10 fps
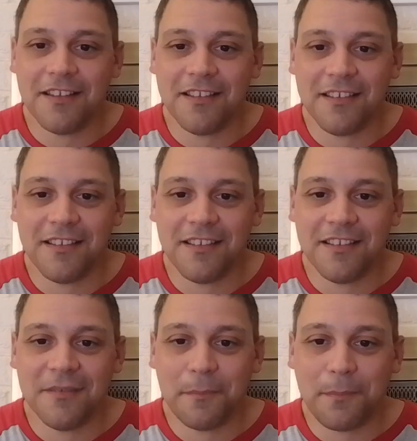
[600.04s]

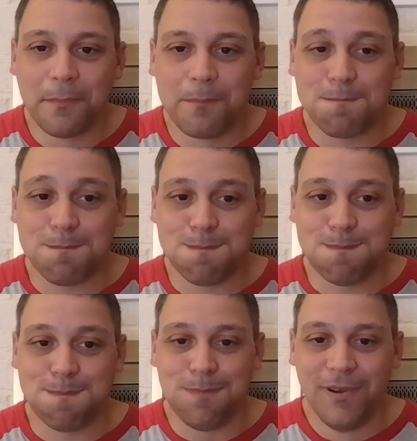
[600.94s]

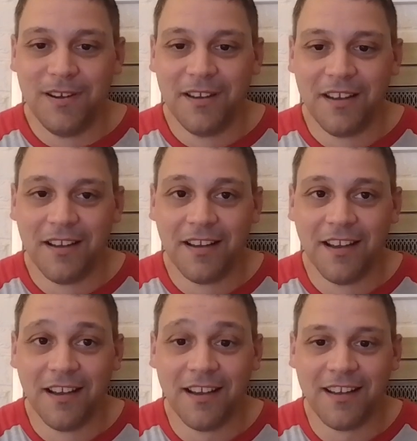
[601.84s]

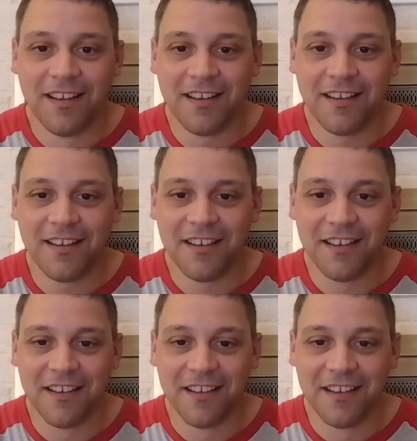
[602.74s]

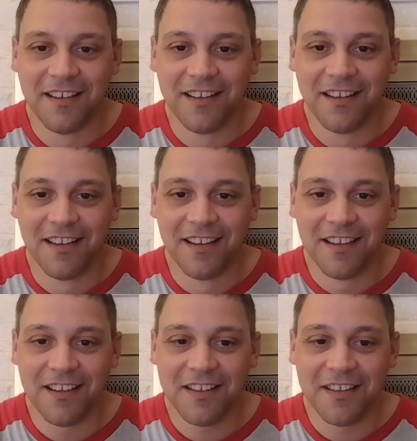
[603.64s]

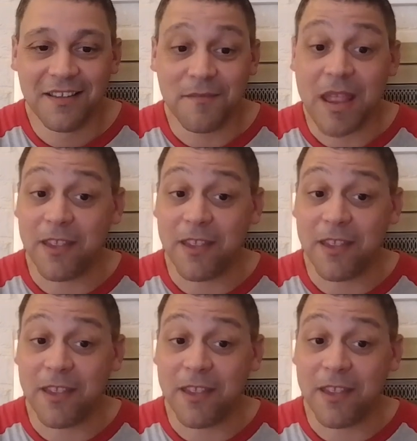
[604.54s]
(silent)